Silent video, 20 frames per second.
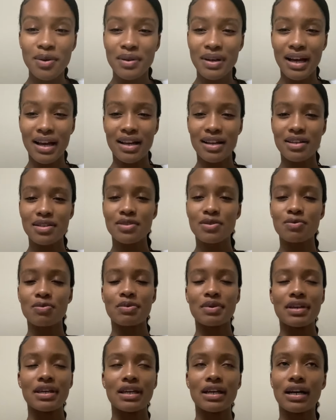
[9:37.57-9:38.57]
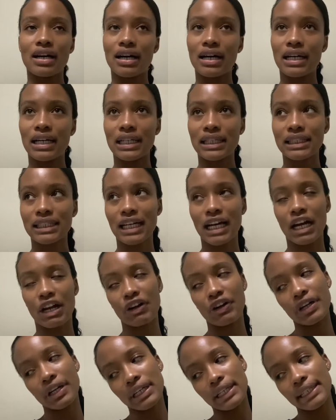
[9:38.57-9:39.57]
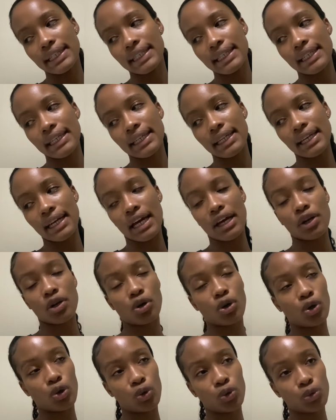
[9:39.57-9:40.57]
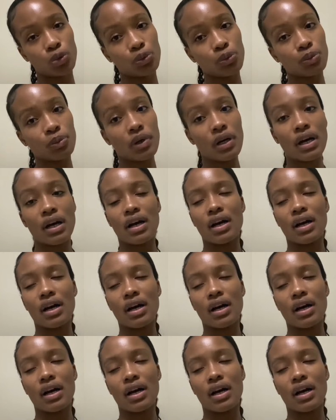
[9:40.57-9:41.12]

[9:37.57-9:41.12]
guys, we are currently at home.